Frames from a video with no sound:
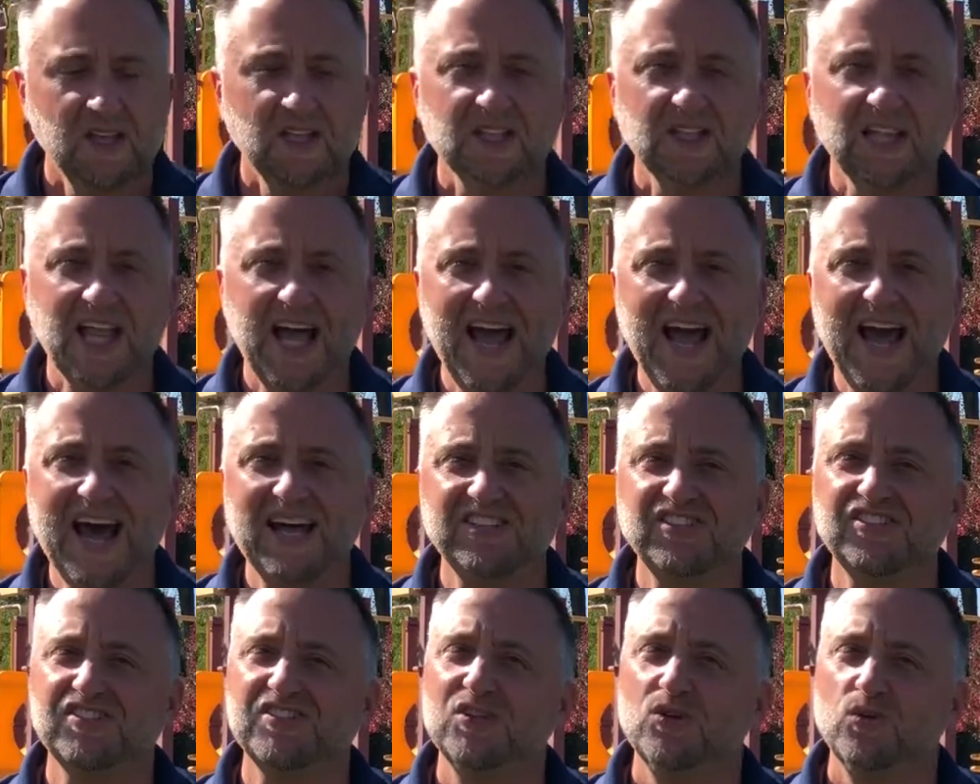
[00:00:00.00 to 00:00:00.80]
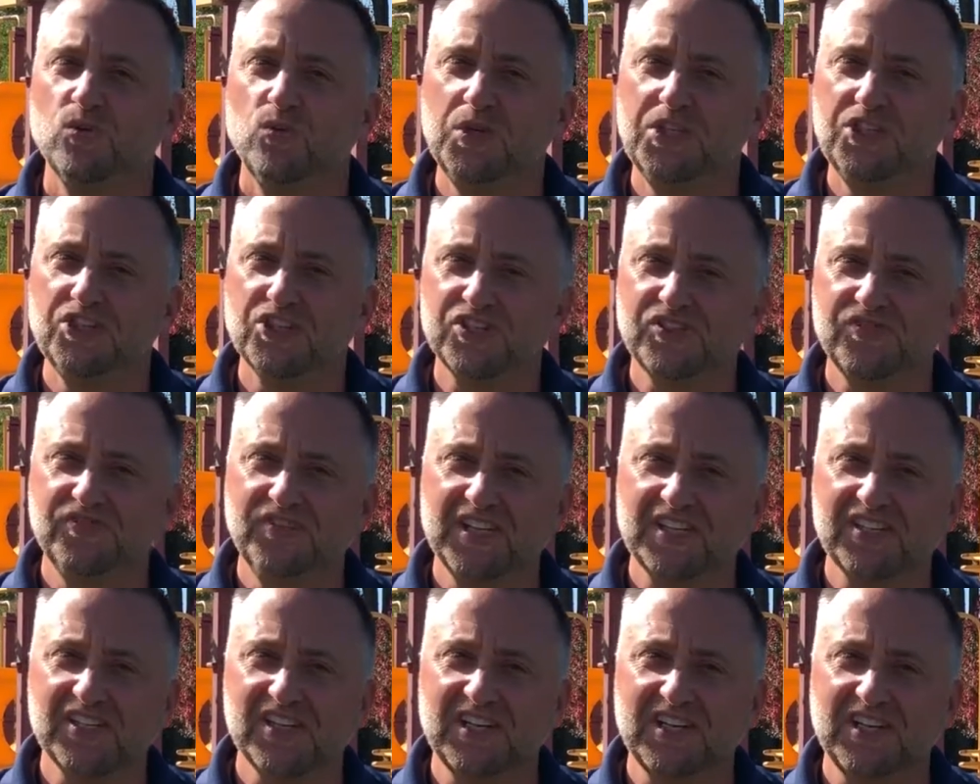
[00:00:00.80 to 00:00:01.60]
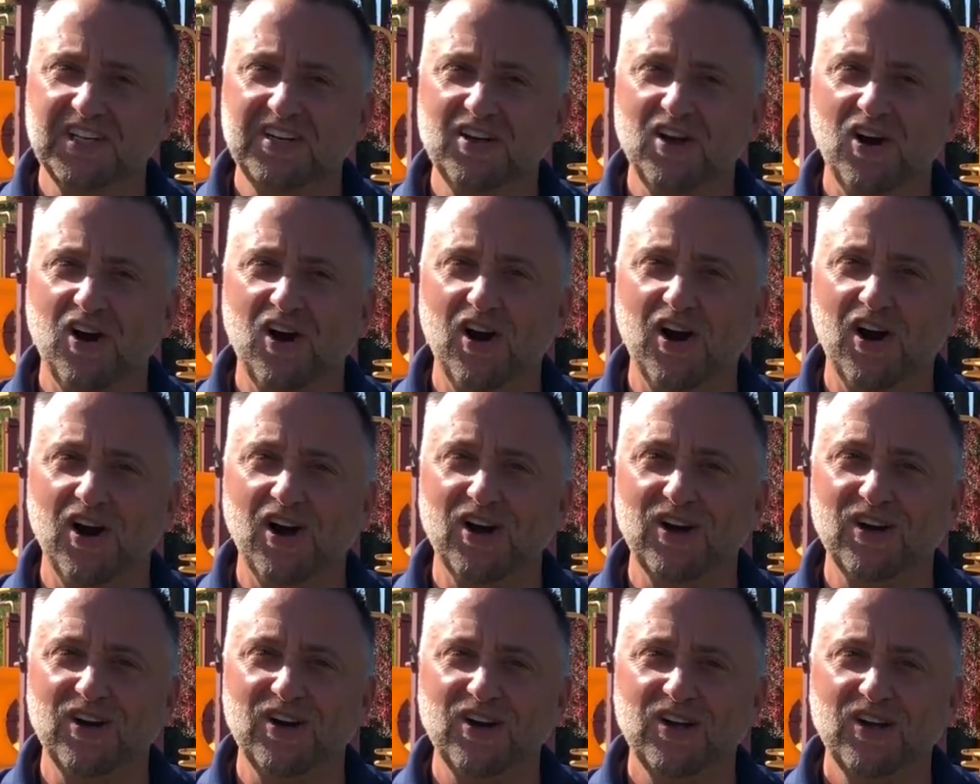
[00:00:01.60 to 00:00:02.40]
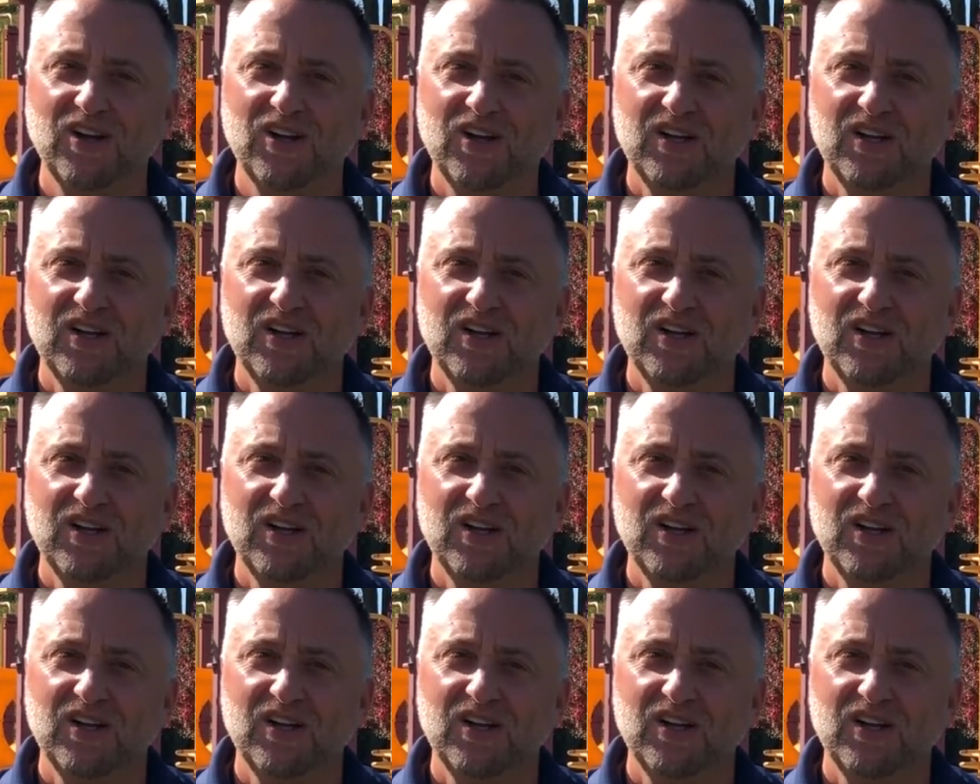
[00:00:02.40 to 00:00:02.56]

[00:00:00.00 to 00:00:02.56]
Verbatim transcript: Last, we just visited our